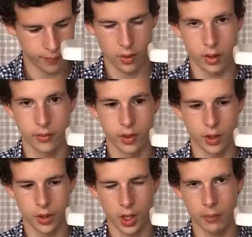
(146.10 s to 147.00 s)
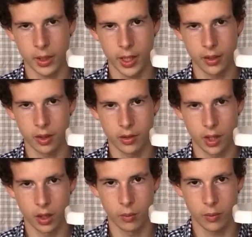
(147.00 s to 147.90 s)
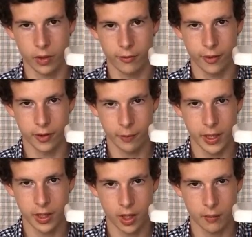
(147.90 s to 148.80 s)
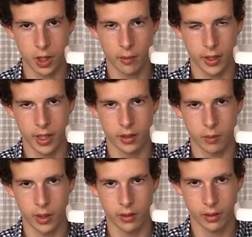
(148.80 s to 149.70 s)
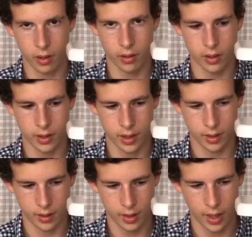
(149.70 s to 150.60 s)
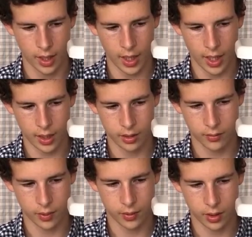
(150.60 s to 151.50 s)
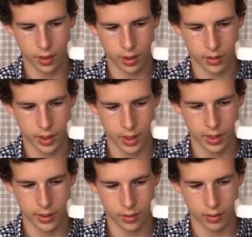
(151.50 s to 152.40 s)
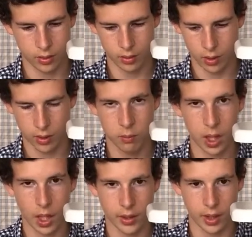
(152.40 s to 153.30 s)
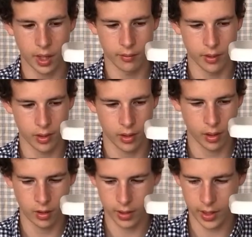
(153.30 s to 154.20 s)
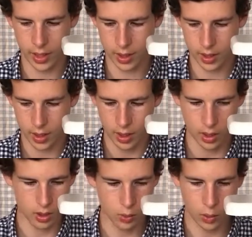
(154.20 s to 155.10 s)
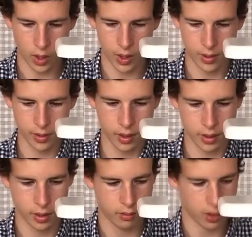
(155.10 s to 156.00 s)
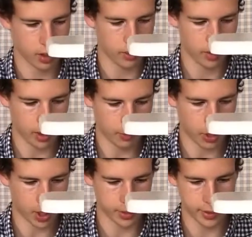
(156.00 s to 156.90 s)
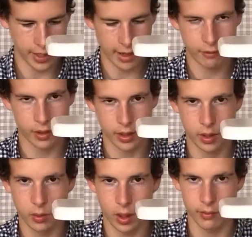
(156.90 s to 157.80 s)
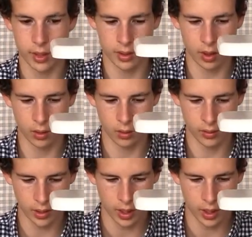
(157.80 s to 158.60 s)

You've got germination domes for speeding up germination when you sow the seeds, and you've also got little plant covers. So say you weren't going to grow a plant in every single one of these holes,